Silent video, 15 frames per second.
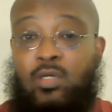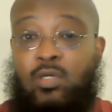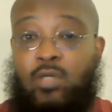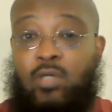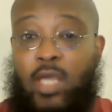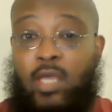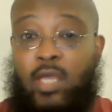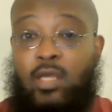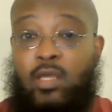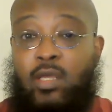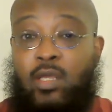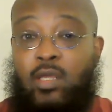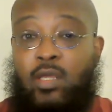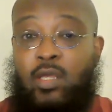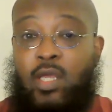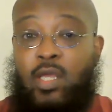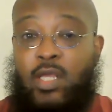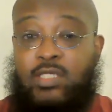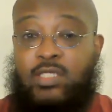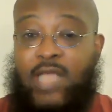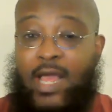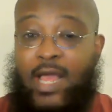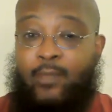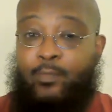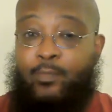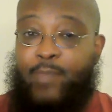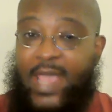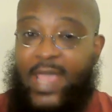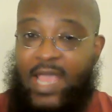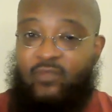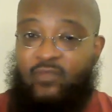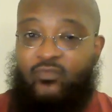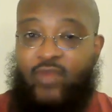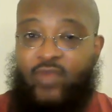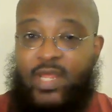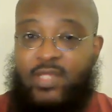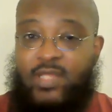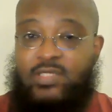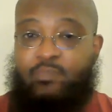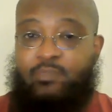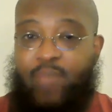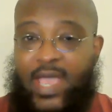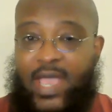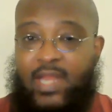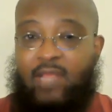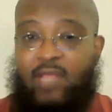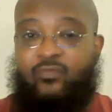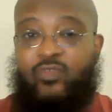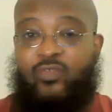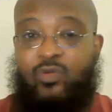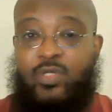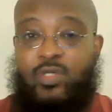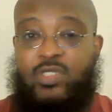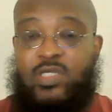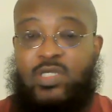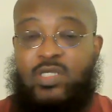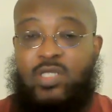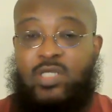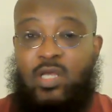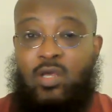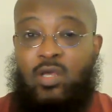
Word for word: Okay. He's got bad friends, bad influences.